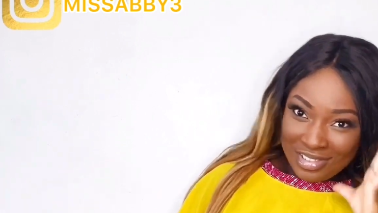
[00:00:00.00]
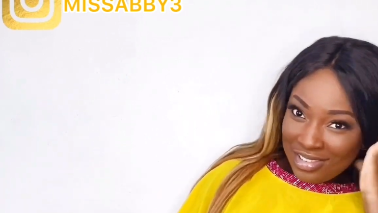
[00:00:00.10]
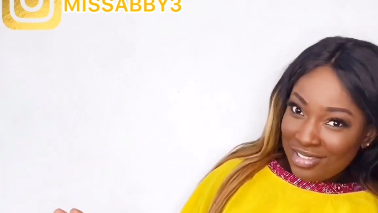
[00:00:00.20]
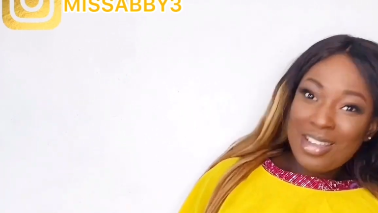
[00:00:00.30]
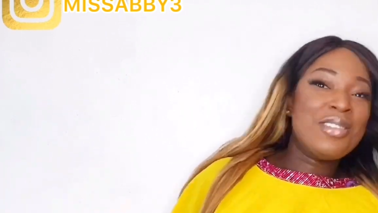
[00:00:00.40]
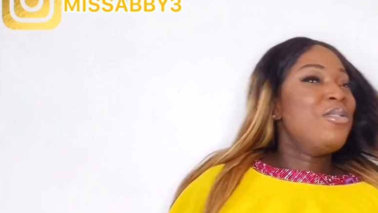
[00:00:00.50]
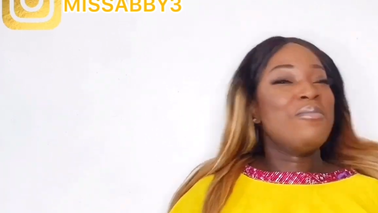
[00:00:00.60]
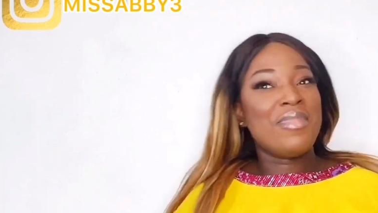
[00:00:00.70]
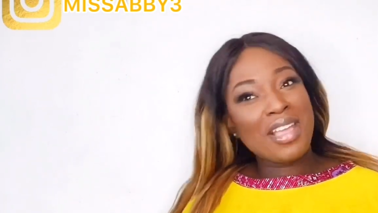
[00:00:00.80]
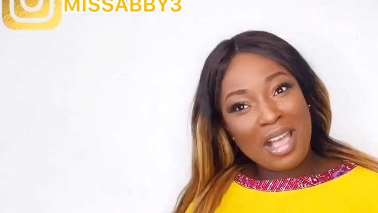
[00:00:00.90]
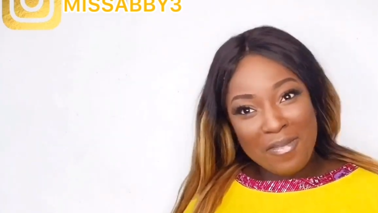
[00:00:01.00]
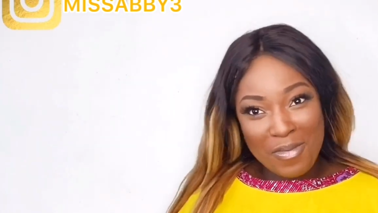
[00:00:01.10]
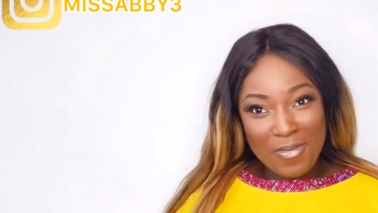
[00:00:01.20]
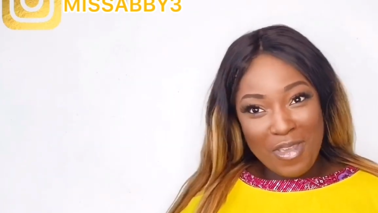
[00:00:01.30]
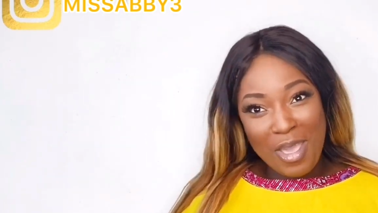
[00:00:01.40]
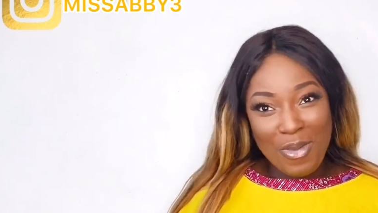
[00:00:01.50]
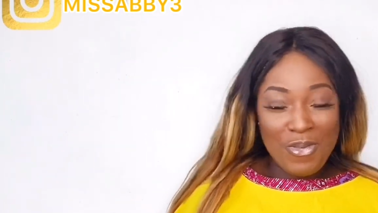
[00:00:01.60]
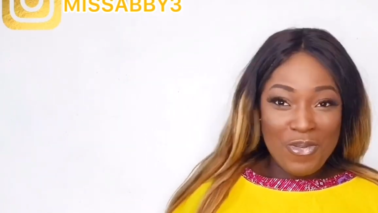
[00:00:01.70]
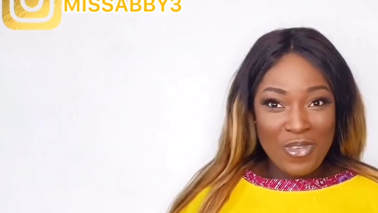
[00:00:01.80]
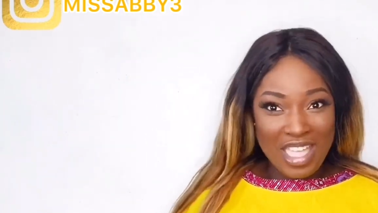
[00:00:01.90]
Why your makeup a fair
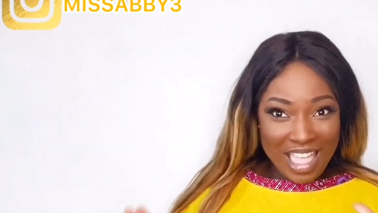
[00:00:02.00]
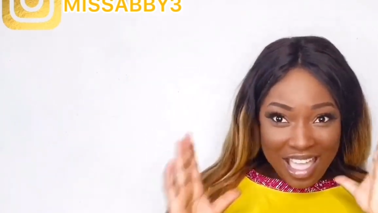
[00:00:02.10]
fit?